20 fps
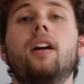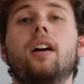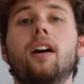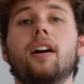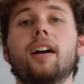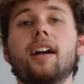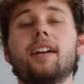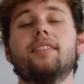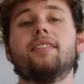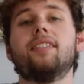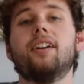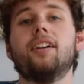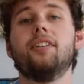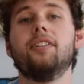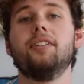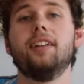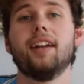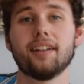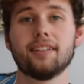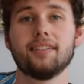Okay,
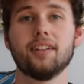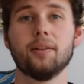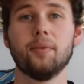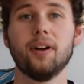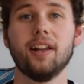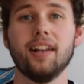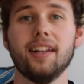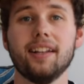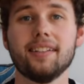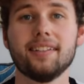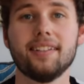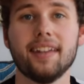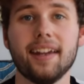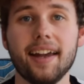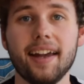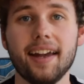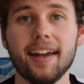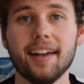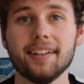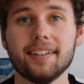so next on my list
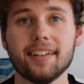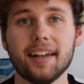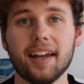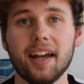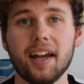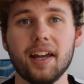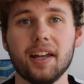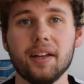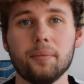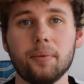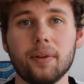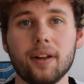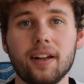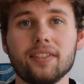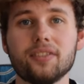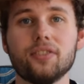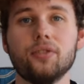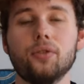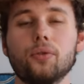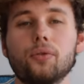is a
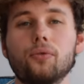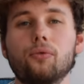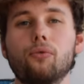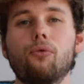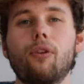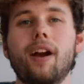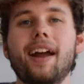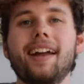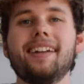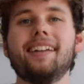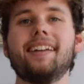place called Wray